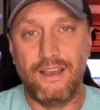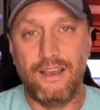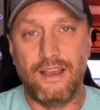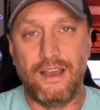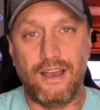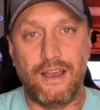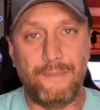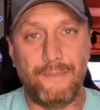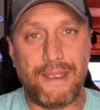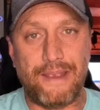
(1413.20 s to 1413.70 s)

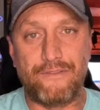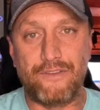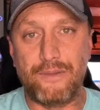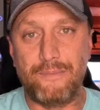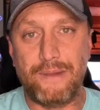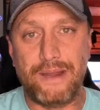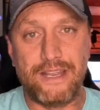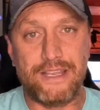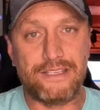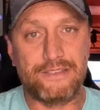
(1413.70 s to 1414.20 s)

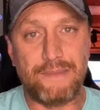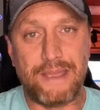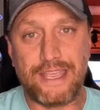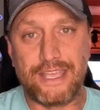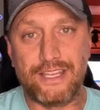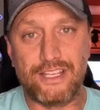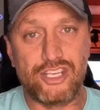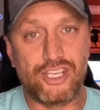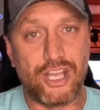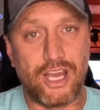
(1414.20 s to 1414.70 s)
Everybody's
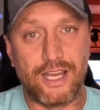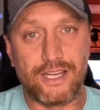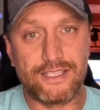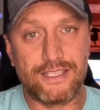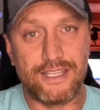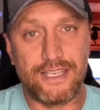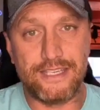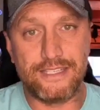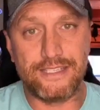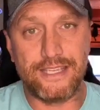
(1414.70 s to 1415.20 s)
making shocks
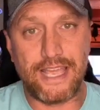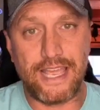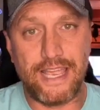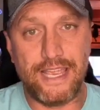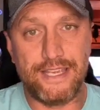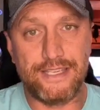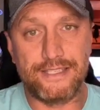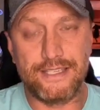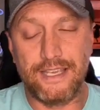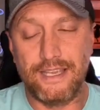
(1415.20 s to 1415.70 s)
these
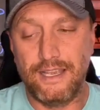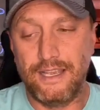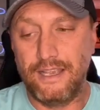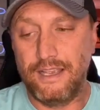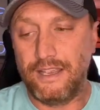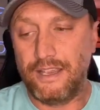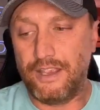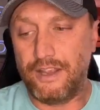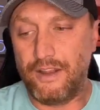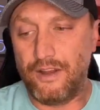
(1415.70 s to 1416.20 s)
days.
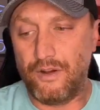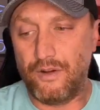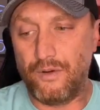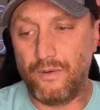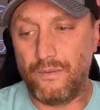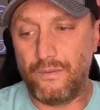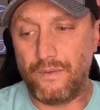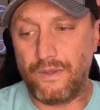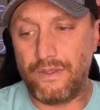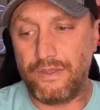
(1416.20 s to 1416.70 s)

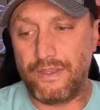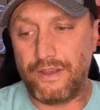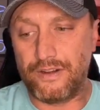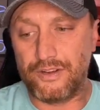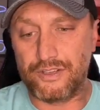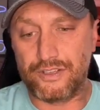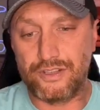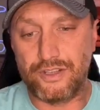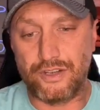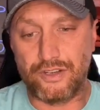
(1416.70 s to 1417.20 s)

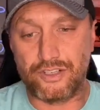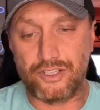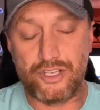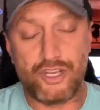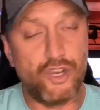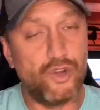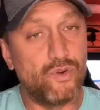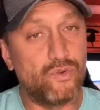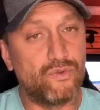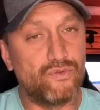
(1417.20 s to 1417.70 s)
There's
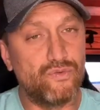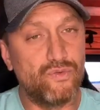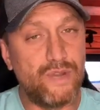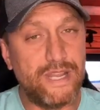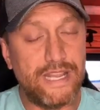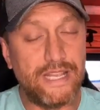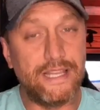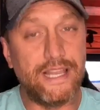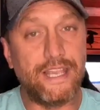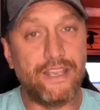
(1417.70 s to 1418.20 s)
two
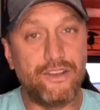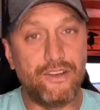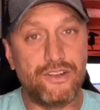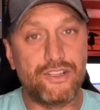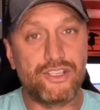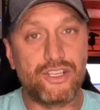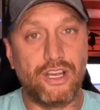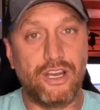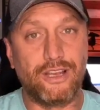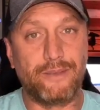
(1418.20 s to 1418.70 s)
really good
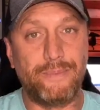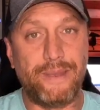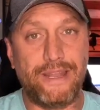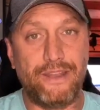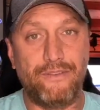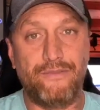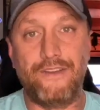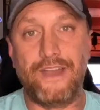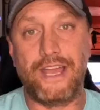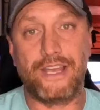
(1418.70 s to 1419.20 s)
shock
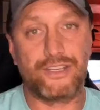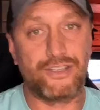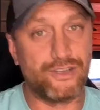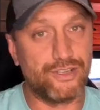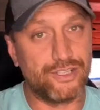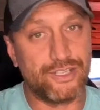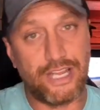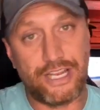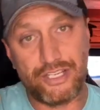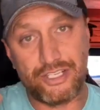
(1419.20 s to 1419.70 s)

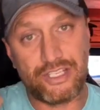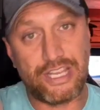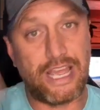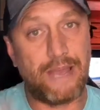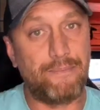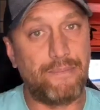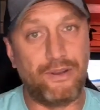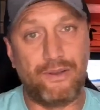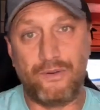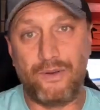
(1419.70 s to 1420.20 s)
manufacturers, and I just
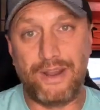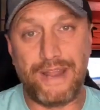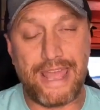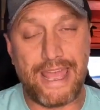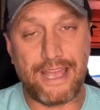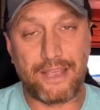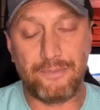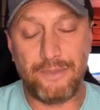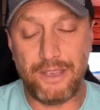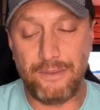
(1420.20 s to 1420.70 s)
happen to run
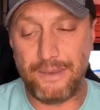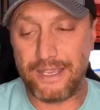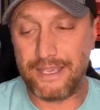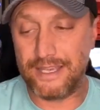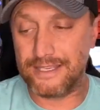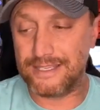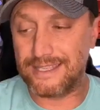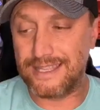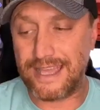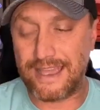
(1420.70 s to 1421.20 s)
Acme
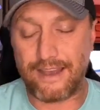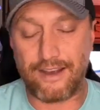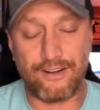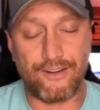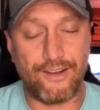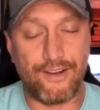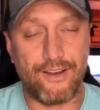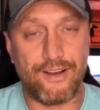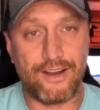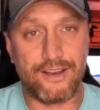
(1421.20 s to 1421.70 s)
because they
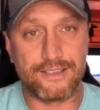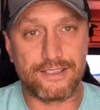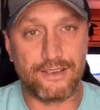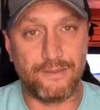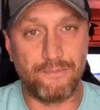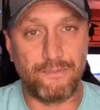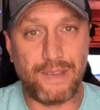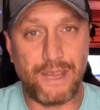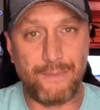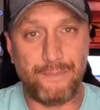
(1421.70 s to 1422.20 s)
are
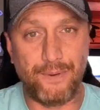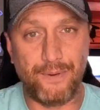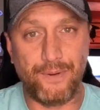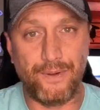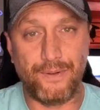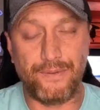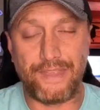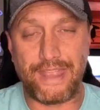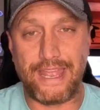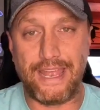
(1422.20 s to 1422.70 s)
awesome
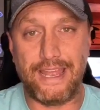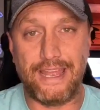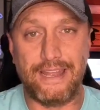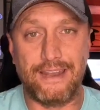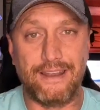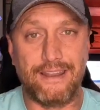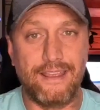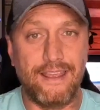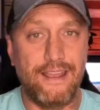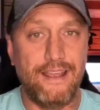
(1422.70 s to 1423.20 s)
people,
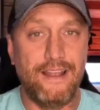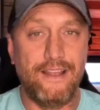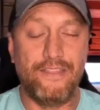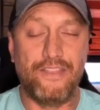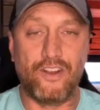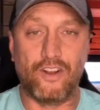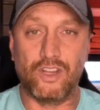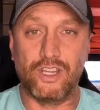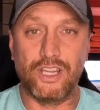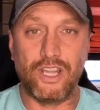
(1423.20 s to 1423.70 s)
and
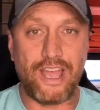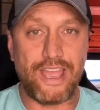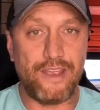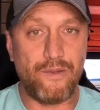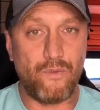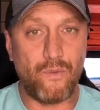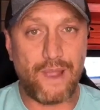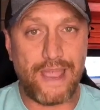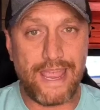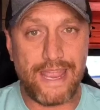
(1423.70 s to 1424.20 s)
they're
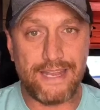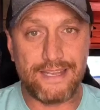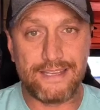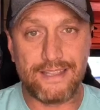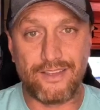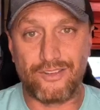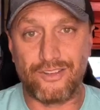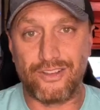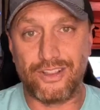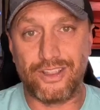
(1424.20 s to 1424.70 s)
lightweight.
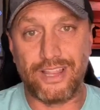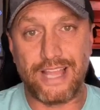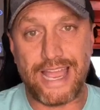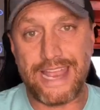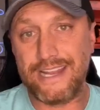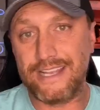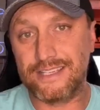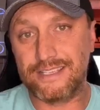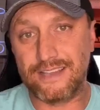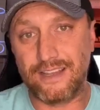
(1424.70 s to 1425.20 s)
They're the
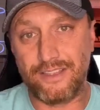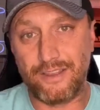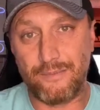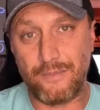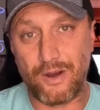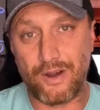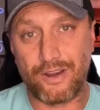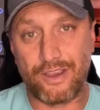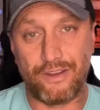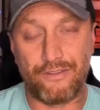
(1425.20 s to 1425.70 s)
lightest on the
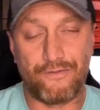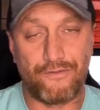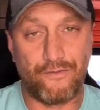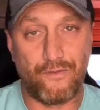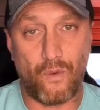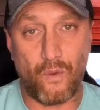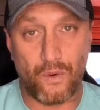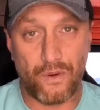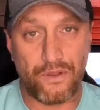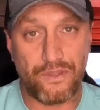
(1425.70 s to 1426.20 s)
market
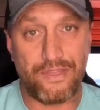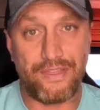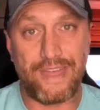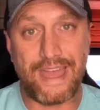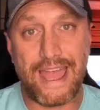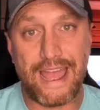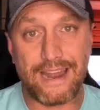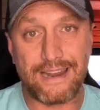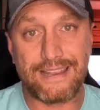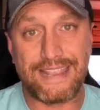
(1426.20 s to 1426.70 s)
for
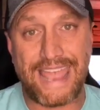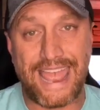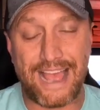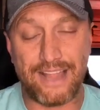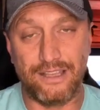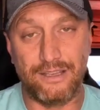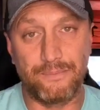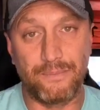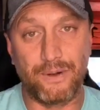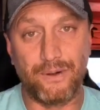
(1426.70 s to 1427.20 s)
that
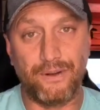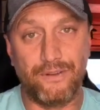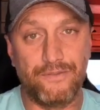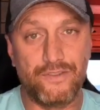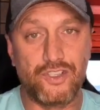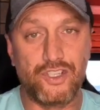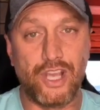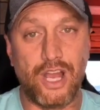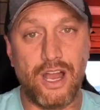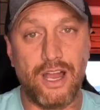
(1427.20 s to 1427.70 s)
caliber of
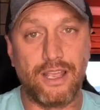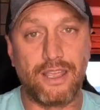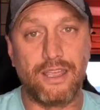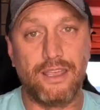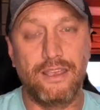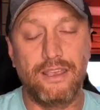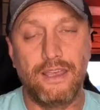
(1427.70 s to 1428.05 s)
shock.